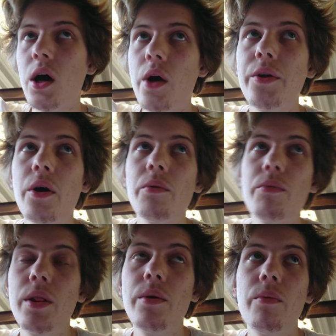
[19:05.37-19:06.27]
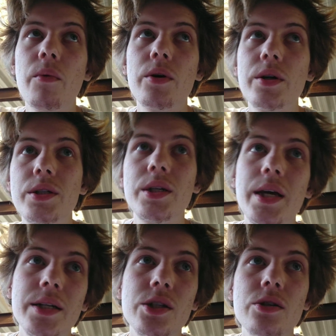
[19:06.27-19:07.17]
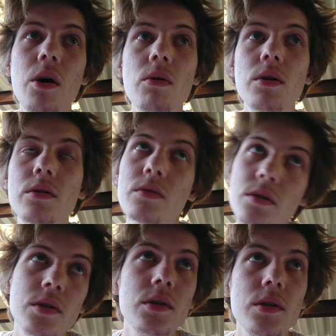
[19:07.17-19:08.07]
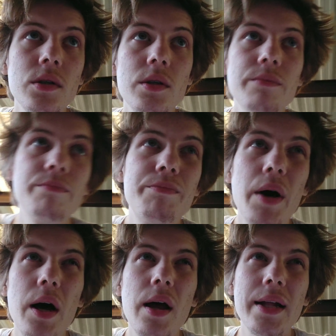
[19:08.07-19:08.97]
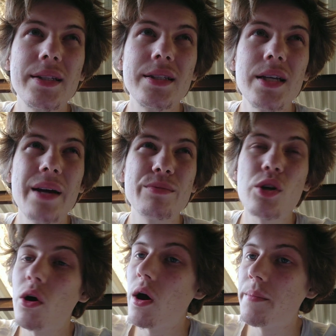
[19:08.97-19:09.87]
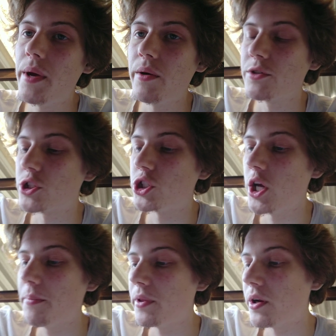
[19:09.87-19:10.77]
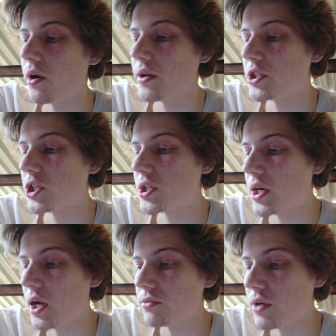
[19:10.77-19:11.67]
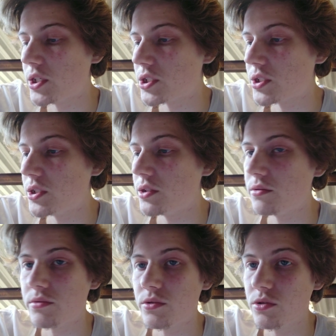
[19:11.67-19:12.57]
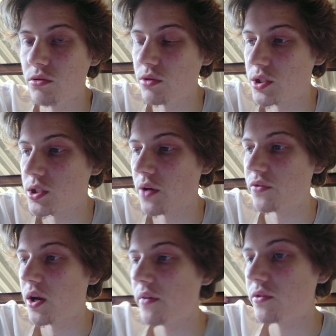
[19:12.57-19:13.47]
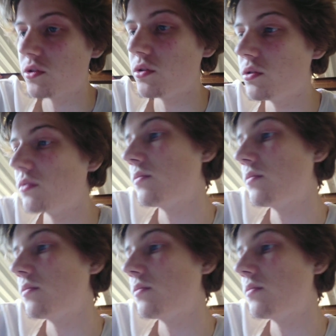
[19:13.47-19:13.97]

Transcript: I don't really want it to get stolen. But at the same time, it was cheaper that I'd just get unregistered and do all the stuff that I have to do.